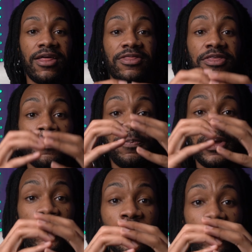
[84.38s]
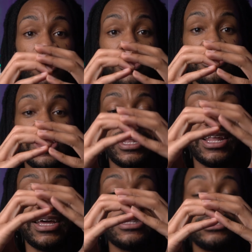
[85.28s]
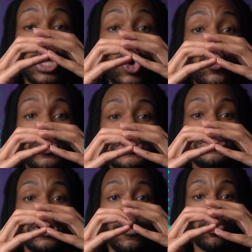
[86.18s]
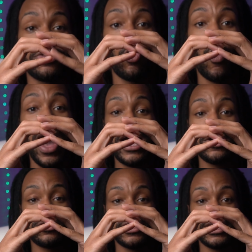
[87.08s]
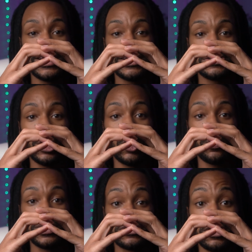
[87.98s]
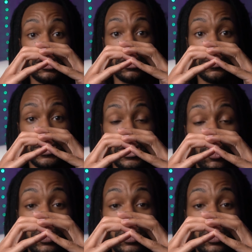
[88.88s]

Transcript: the bigger the lens opens up, or the wider the lens opens up,